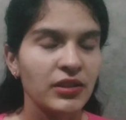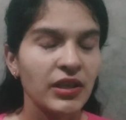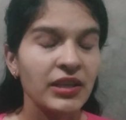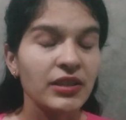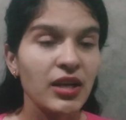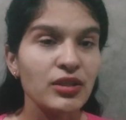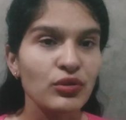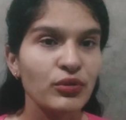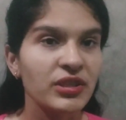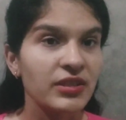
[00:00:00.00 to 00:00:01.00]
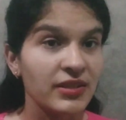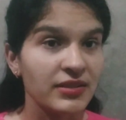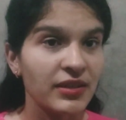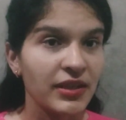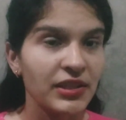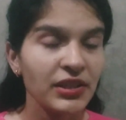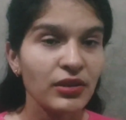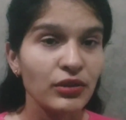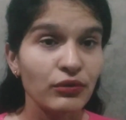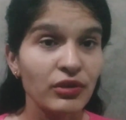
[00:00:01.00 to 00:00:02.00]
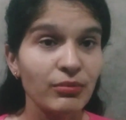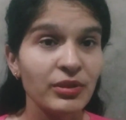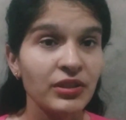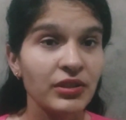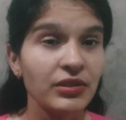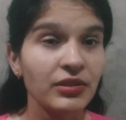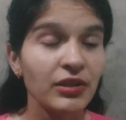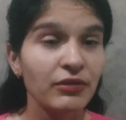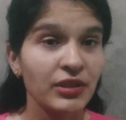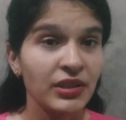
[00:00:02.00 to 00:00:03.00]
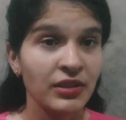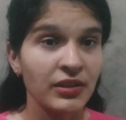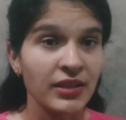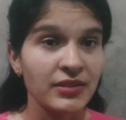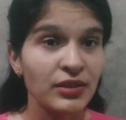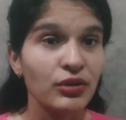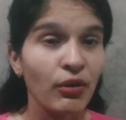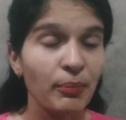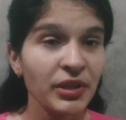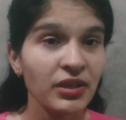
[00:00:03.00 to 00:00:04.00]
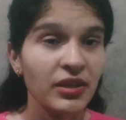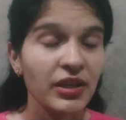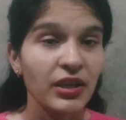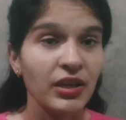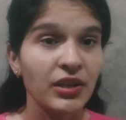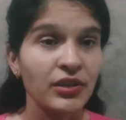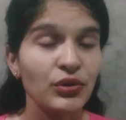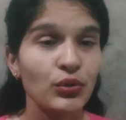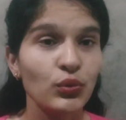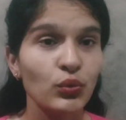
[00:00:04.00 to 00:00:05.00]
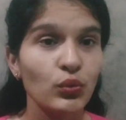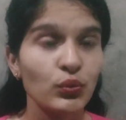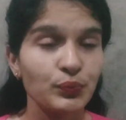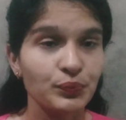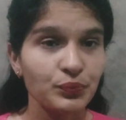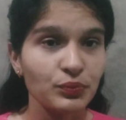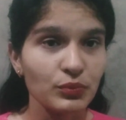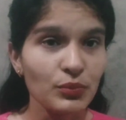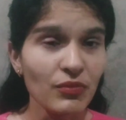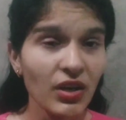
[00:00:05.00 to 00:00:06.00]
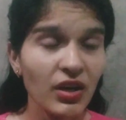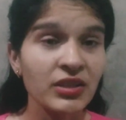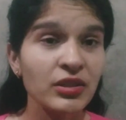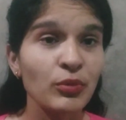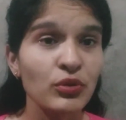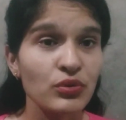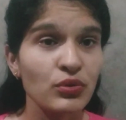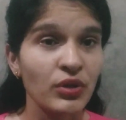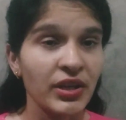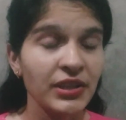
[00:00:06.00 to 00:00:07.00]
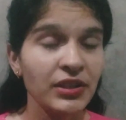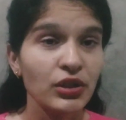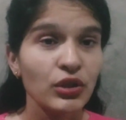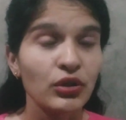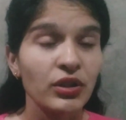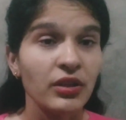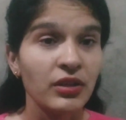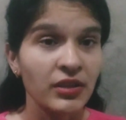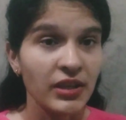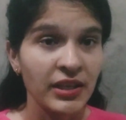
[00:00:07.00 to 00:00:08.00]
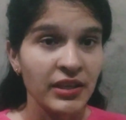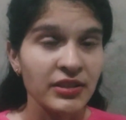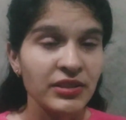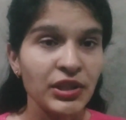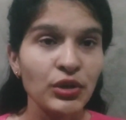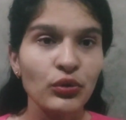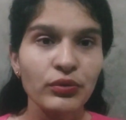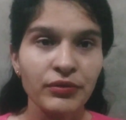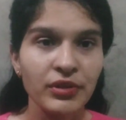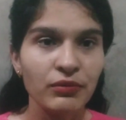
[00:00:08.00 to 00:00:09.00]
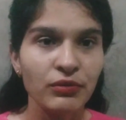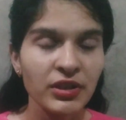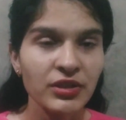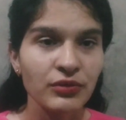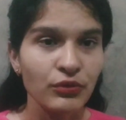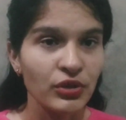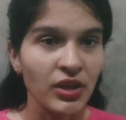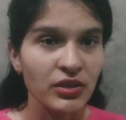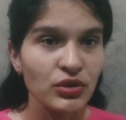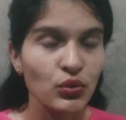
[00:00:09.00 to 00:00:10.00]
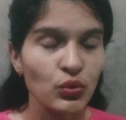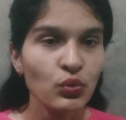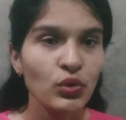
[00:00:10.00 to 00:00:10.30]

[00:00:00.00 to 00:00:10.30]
And task 2 is essay writing. You will be given an essay topic and you are supposed to write an essay in 250 words for task 2,